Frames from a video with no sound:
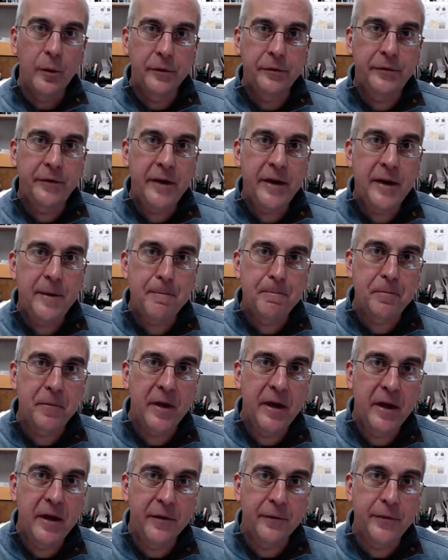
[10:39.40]
we'll see
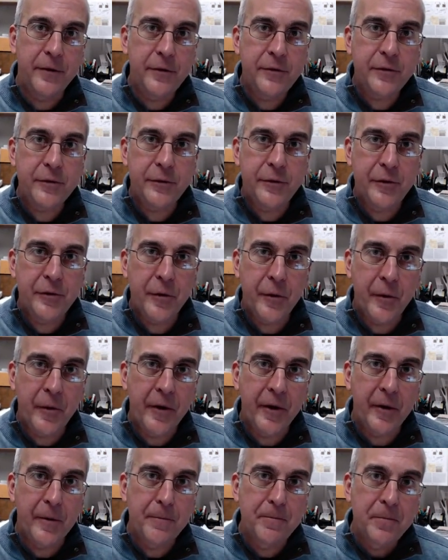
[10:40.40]
in a future
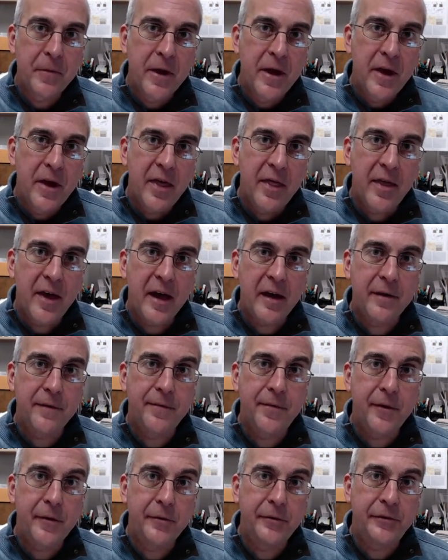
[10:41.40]
tutorial that
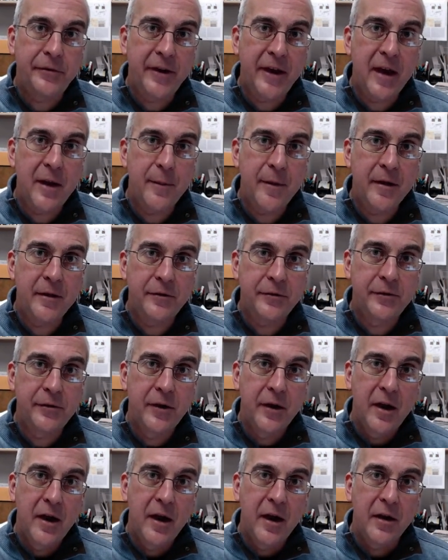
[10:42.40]
if there's
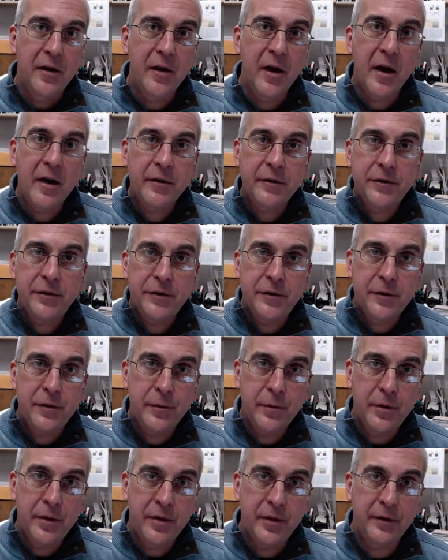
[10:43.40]
damage not
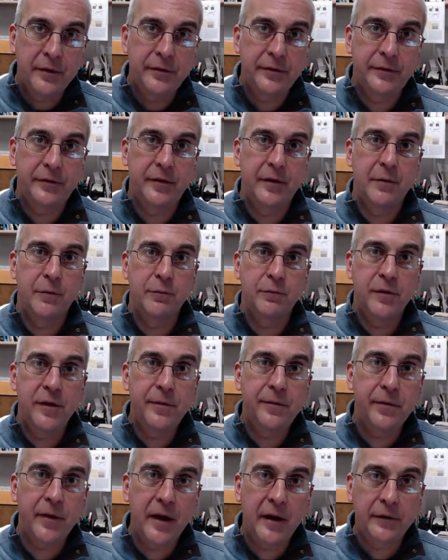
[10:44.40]
to this
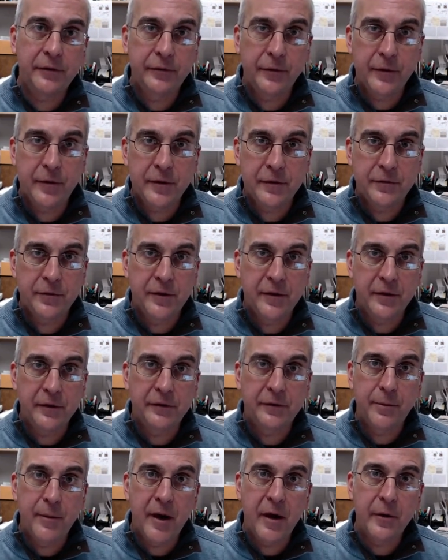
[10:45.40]
reflex circuitry of
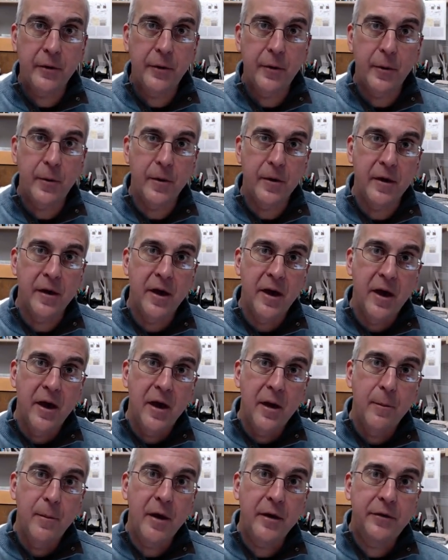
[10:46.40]
the spinal cord,
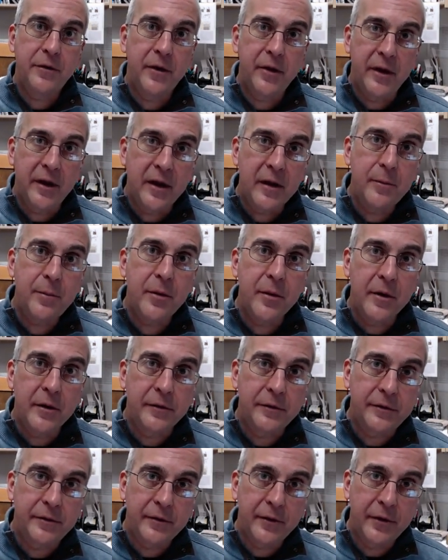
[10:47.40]
but to the
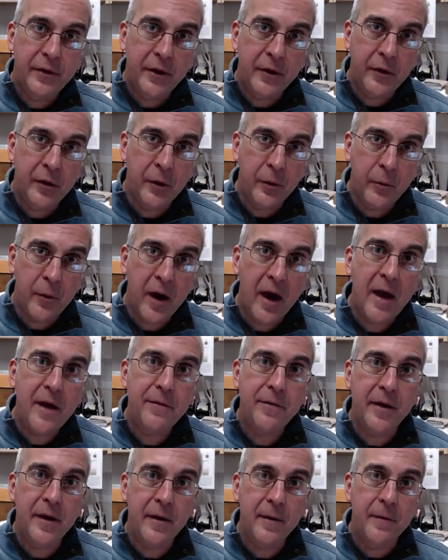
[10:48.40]
inputs that are
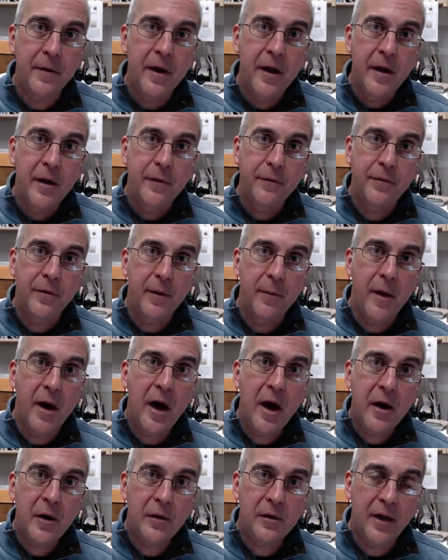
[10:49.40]
arriving from
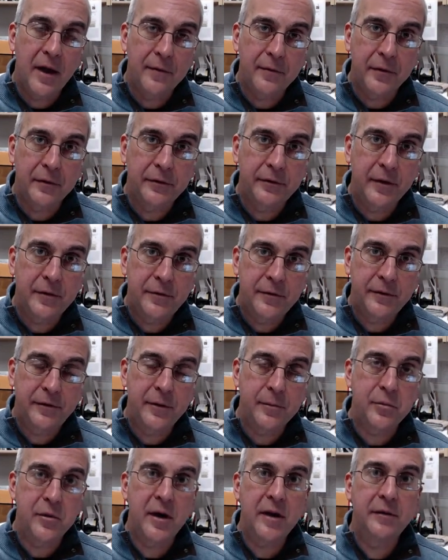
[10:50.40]
higher levels, such
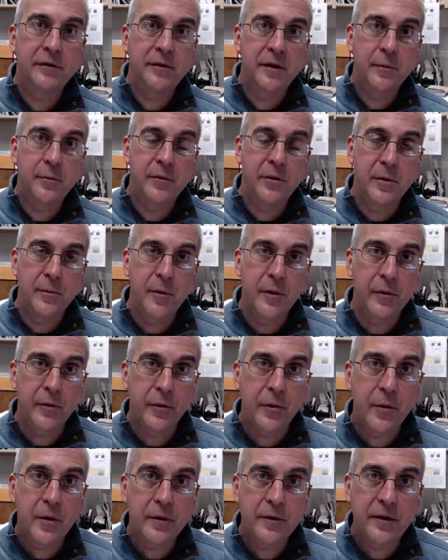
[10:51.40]
as the brainstem or the
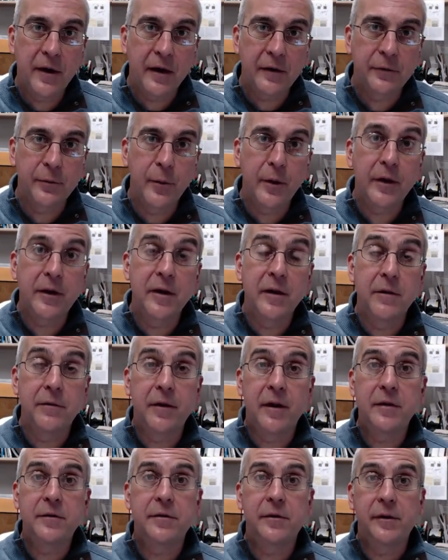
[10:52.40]
motor cortex, one can
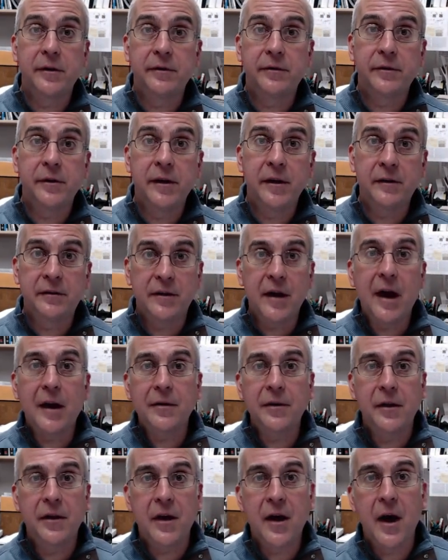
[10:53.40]
eventually see
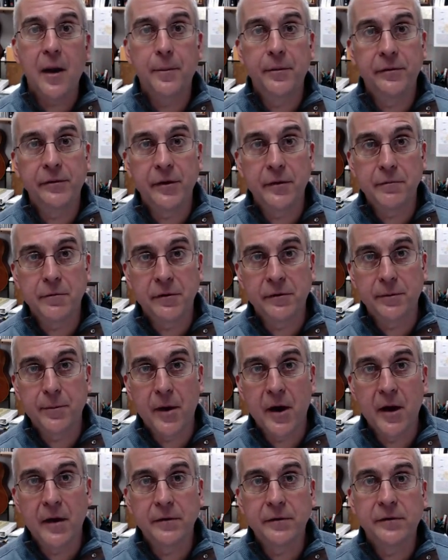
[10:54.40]
exactly the opposite
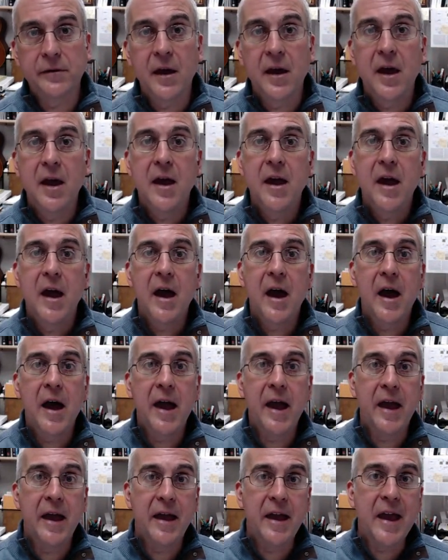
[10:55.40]
response,
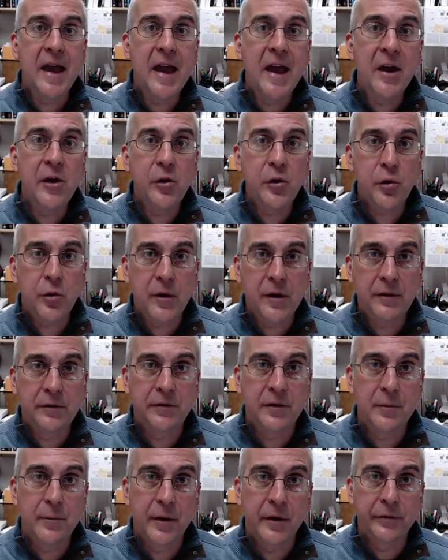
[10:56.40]
an
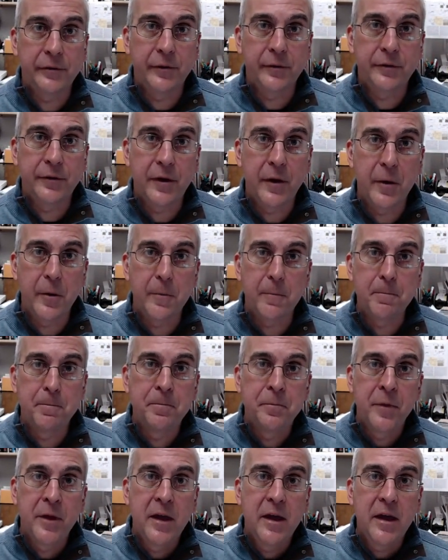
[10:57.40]
increase in muscle tone.
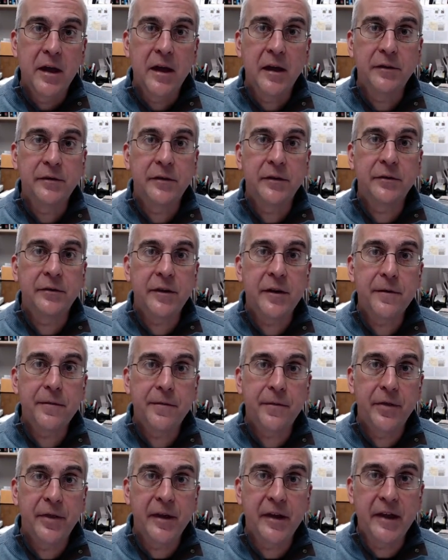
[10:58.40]
It's as
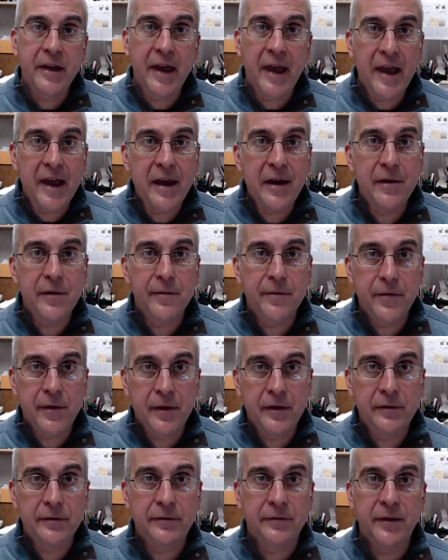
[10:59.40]
if the gain of
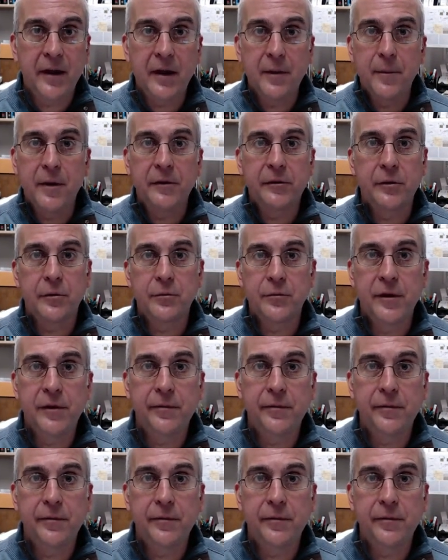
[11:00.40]
these segmental